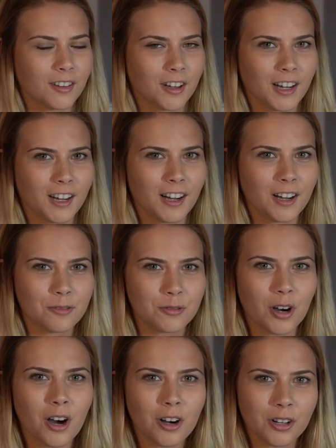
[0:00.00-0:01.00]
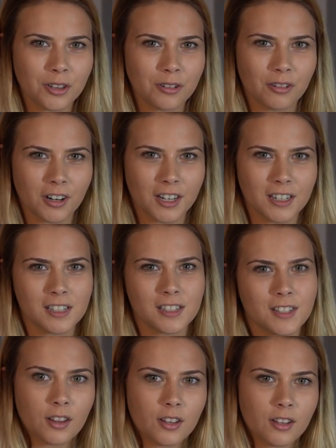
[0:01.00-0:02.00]
that I've got
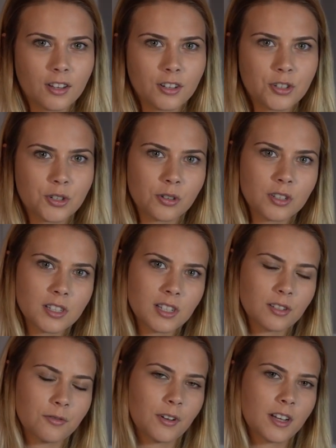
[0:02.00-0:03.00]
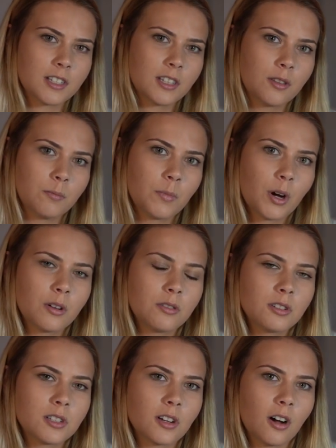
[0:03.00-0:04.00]
arthritis and the joints it's affected the
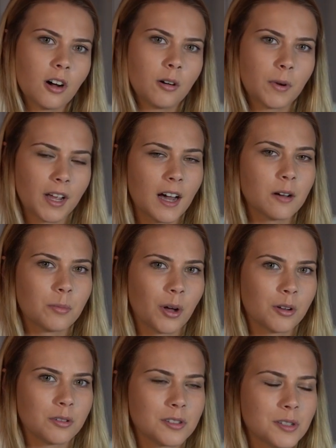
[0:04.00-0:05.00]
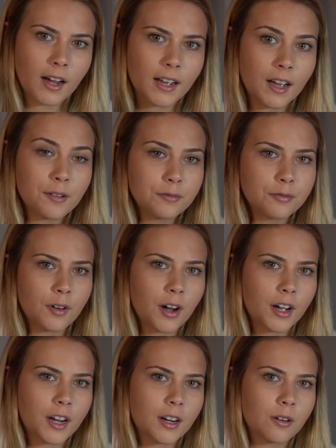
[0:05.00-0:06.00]
most are my elbows. I am
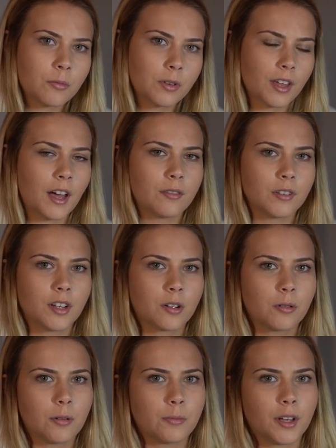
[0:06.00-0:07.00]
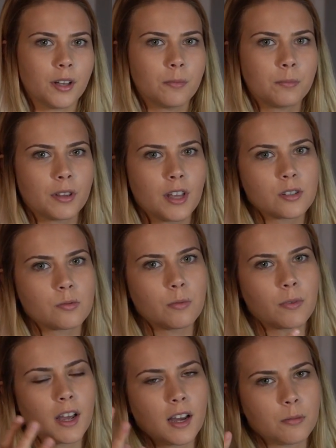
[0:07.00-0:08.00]
fine with heavy equipment, but that's when
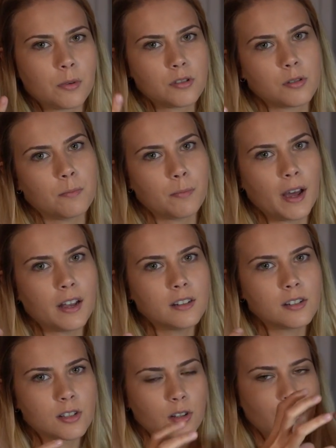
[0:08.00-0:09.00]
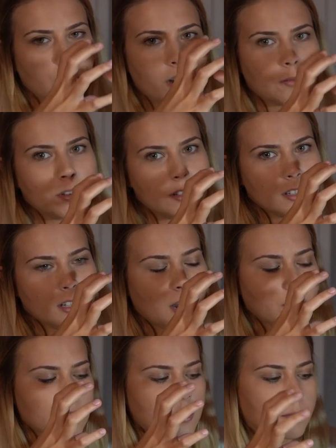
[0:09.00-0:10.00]
my elbows are bent, so when I'm using
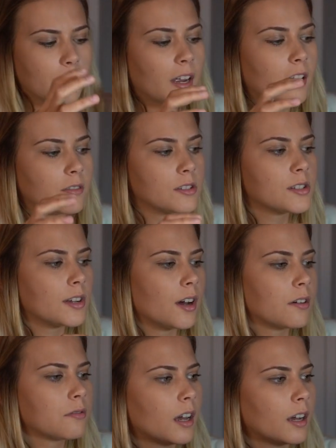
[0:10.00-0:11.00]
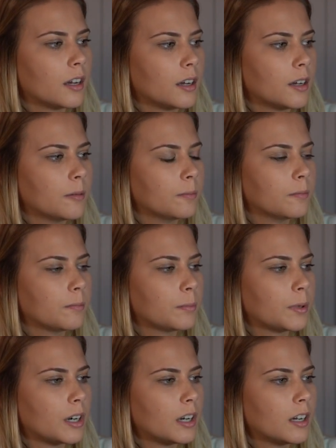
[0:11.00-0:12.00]
cameras up here and stuff,
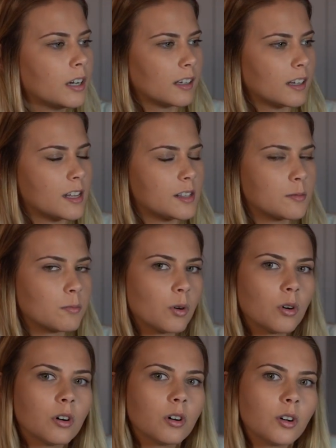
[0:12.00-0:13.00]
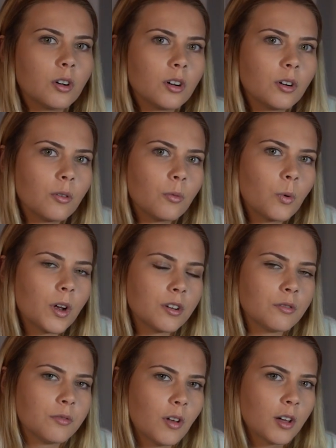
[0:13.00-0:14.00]
but it's more when
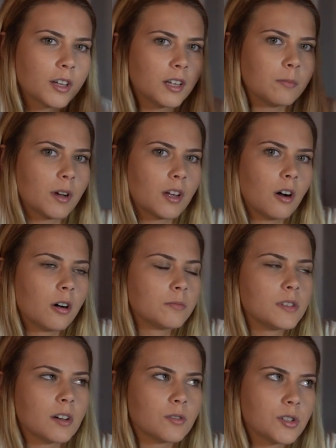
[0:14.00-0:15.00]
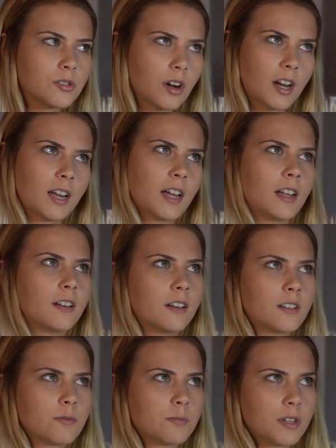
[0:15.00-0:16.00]
you're vlogging, my arm's out straight,
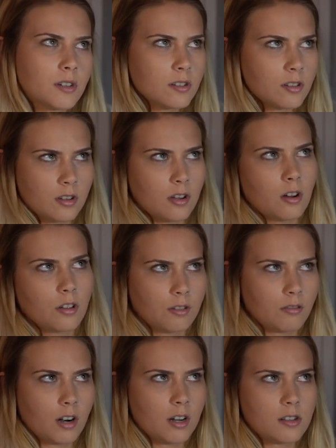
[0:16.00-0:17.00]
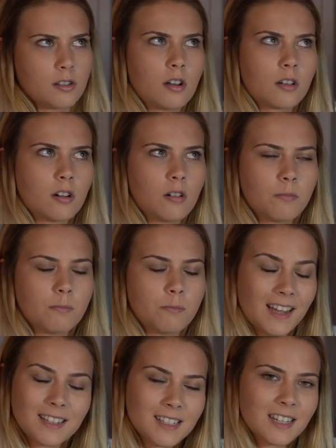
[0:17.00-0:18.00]
and because of the arthritis I can't
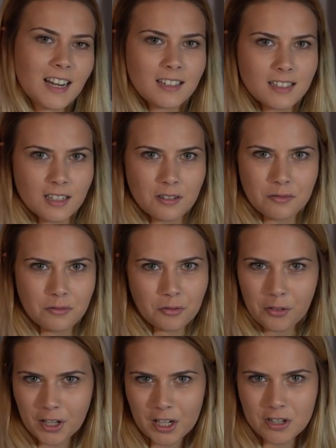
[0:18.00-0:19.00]
extend it fully